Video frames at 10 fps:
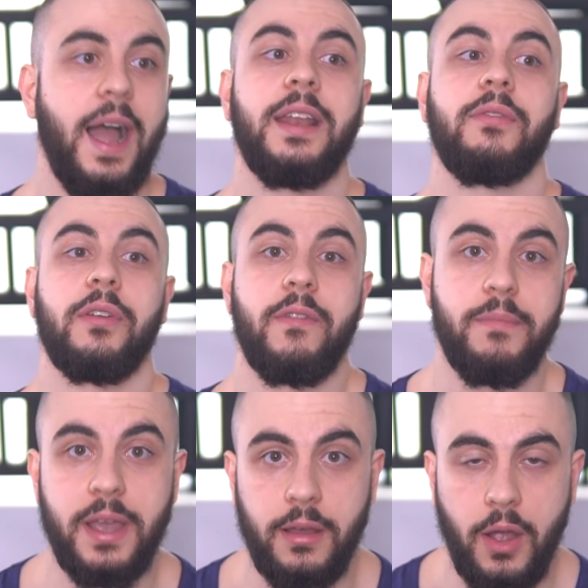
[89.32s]
I never even
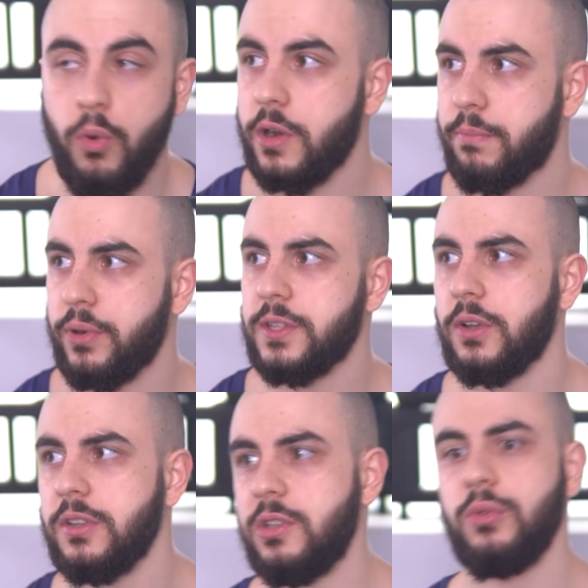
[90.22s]
met. I want to impress
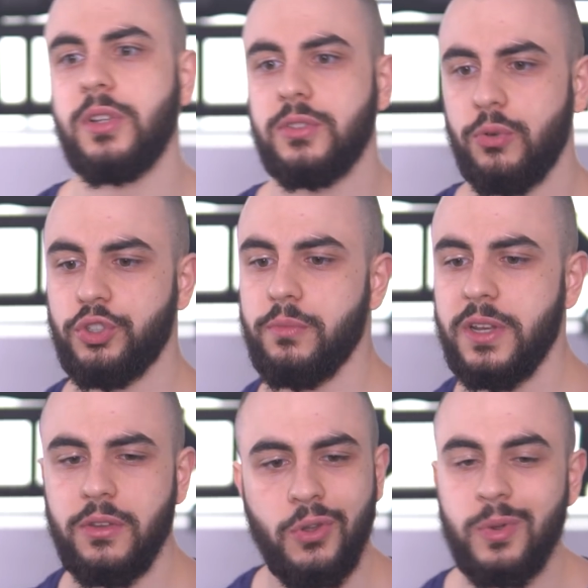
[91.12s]
all these dudes on social
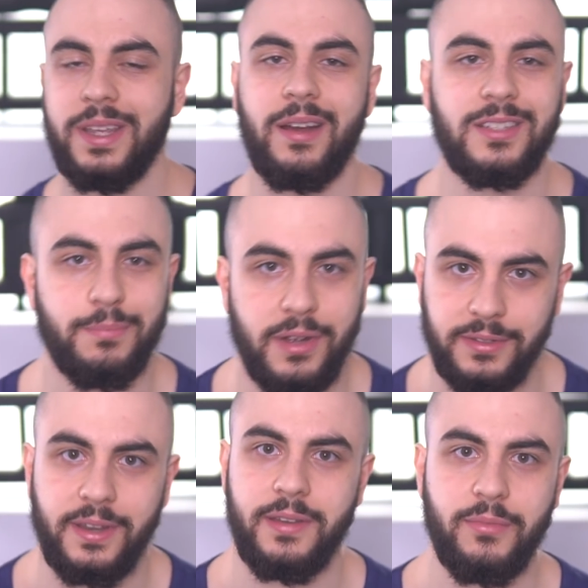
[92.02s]
media. No one cares
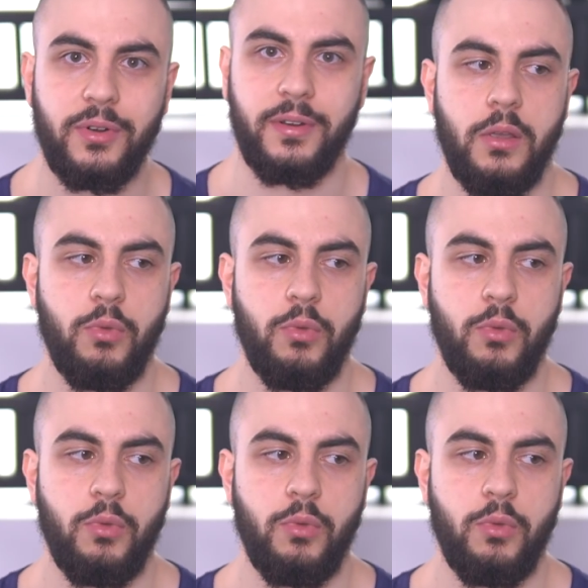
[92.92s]
about that anymore.